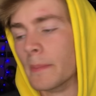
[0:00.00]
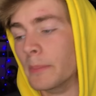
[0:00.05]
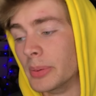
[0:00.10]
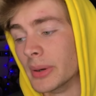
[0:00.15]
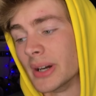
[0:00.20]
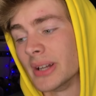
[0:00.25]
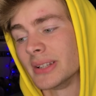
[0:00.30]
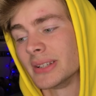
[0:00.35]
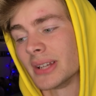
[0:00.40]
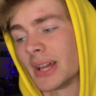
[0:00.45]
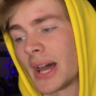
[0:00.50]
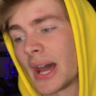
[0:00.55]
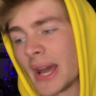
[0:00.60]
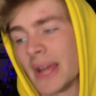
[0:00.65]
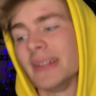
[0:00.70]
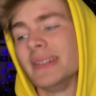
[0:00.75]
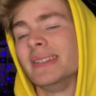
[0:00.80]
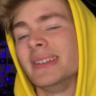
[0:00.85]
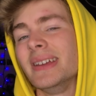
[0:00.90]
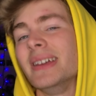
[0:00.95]
but
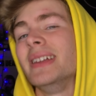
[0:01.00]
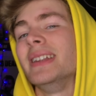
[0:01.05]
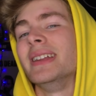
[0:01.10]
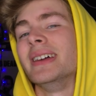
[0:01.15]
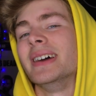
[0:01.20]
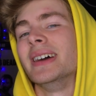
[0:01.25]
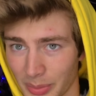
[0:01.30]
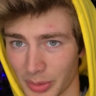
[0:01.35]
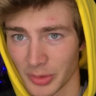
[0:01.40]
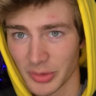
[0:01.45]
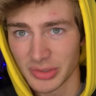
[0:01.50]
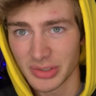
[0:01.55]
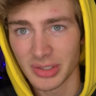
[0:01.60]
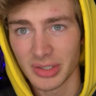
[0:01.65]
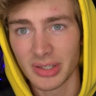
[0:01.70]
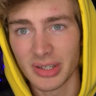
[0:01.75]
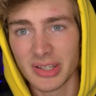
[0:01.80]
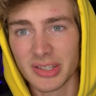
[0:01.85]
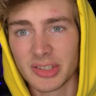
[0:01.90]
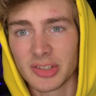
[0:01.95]
I did post
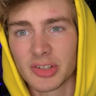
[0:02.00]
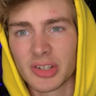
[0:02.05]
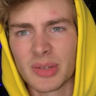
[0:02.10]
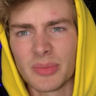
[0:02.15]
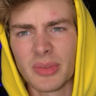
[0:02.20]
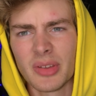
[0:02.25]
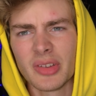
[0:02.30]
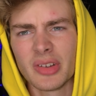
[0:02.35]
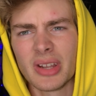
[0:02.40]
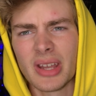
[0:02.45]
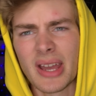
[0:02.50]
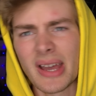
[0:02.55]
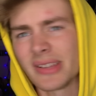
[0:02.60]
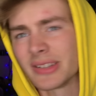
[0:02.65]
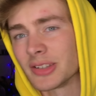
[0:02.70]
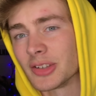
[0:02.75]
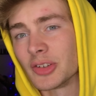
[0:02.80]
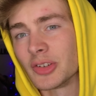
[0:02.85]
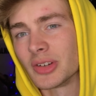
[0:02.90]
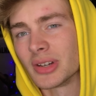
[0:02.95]
it on Instagram the other day
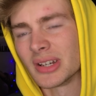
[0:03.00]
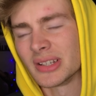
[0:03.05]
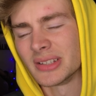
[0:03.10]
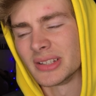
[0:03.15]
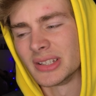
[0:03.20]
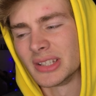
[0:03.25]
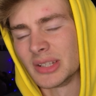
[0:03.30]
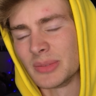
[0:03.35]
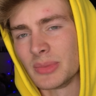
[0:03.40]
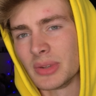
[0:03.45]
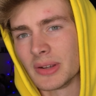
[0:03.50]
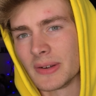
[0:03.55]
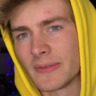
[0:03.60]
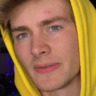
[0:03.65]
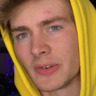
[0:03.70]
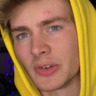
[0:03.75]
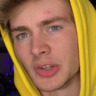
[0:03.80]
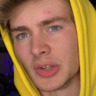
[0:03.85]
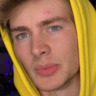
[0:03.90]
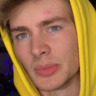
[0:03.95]
asking you guys to send me your
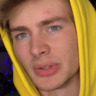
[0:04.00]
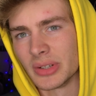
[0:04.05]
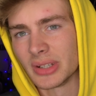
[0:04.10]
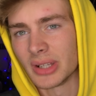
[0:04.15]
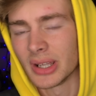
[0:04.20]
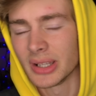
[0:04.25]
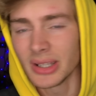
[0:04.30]
phone numbers.